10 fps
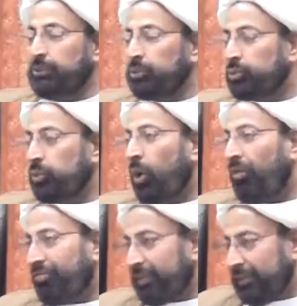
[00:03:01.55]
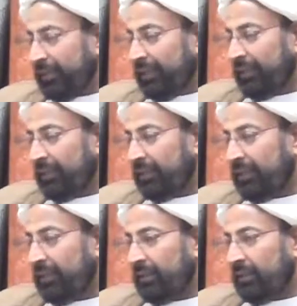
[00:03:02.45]
used to offer the
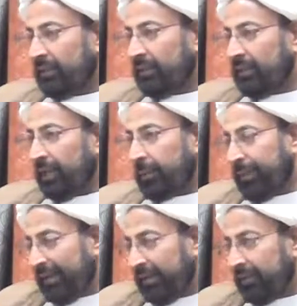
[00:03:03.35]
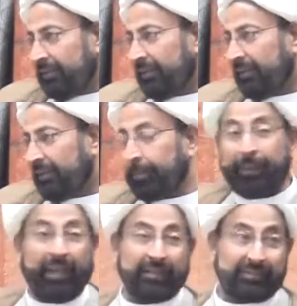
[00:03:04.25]
recommended
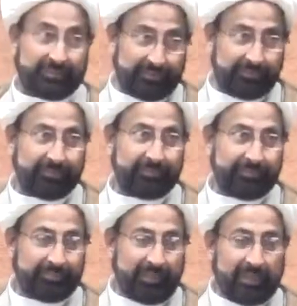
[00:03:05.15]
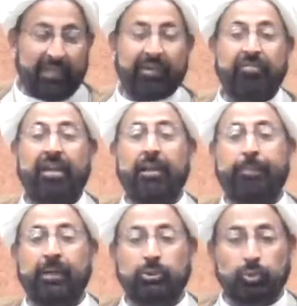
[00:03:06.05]
prayers. They were
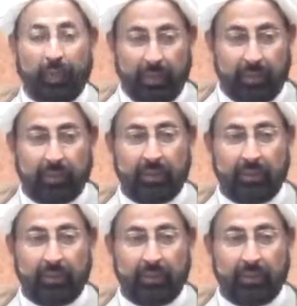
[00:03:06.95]
very punctual